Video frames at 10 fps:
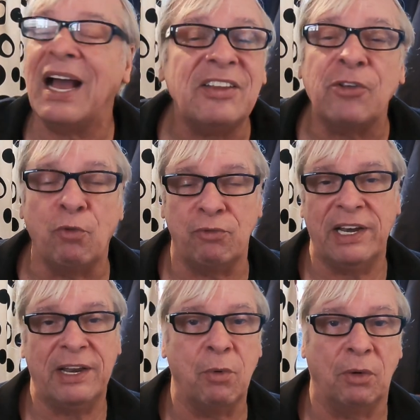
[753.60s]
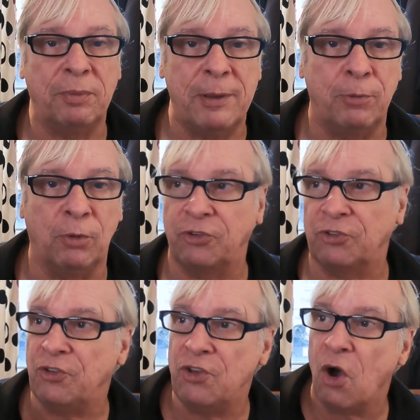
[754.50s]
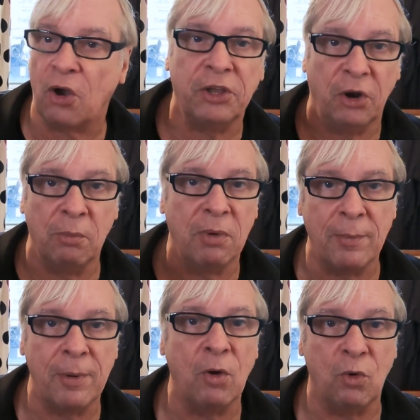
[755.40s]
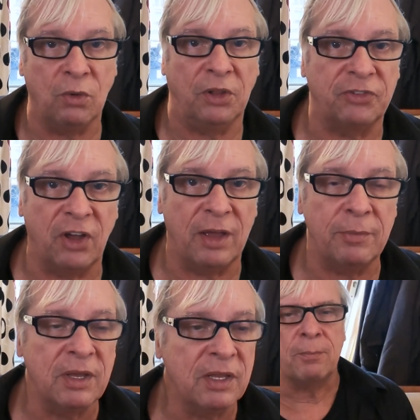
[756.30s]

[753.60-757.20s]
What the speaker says: don't really want people just knocking on my boat all the time.